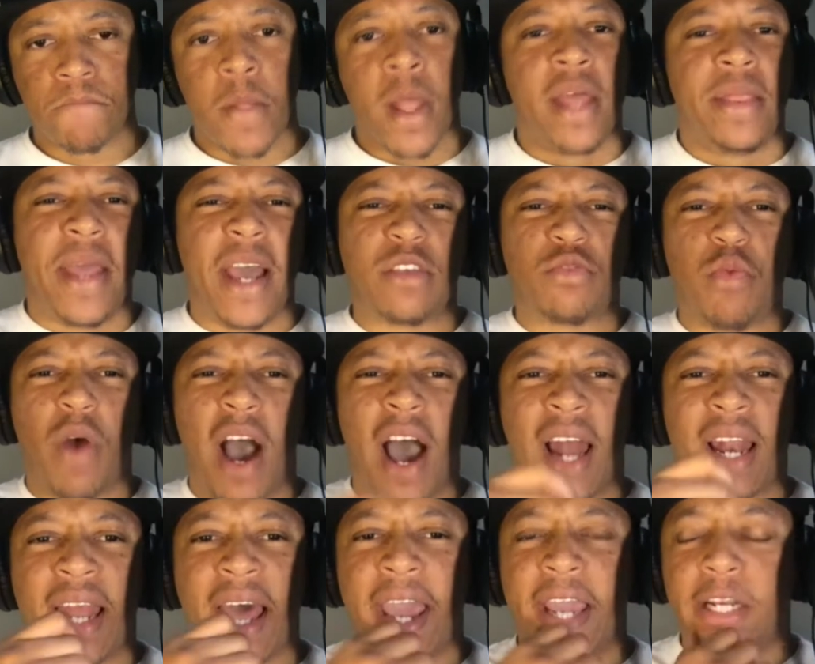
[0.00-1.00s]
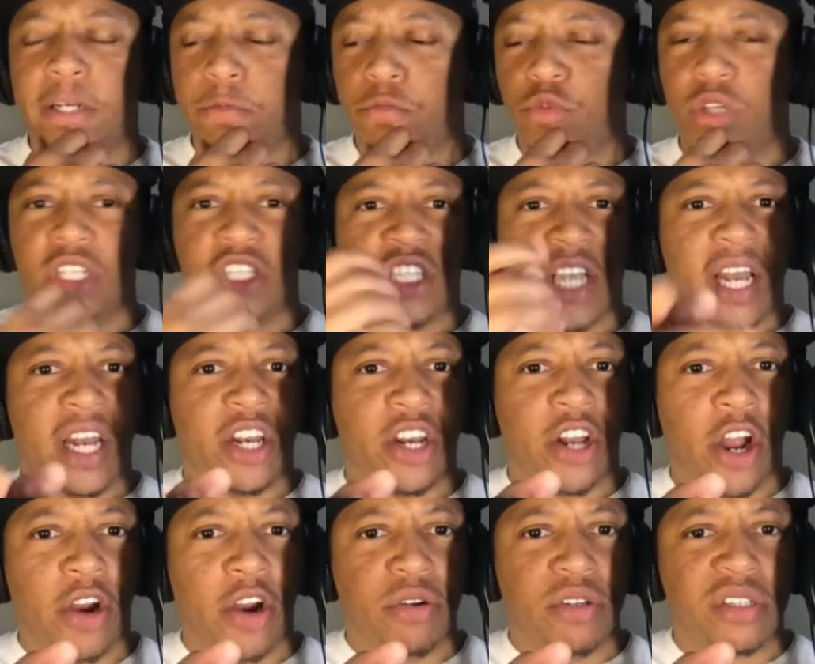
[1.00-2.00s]
That's why I like when Jalen
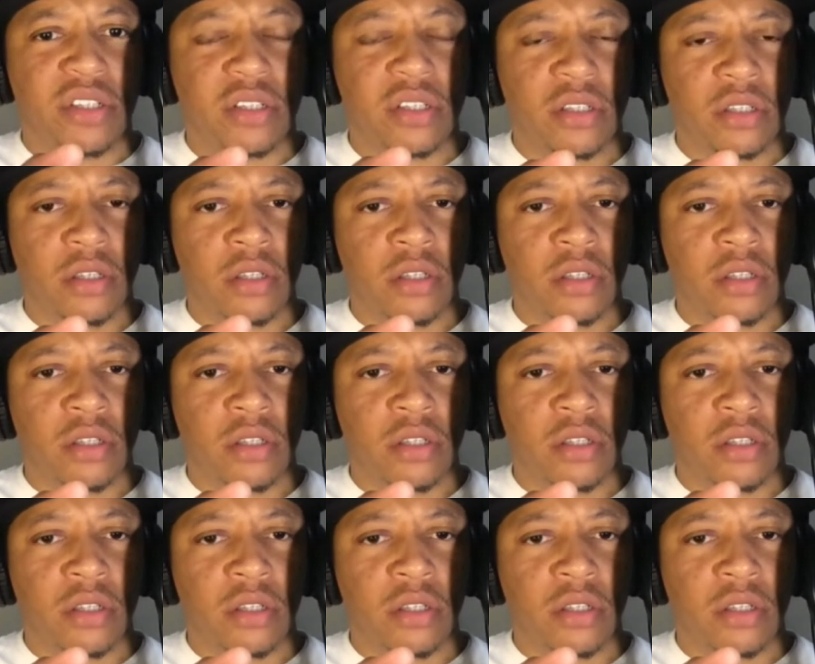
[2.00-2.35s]
Hurts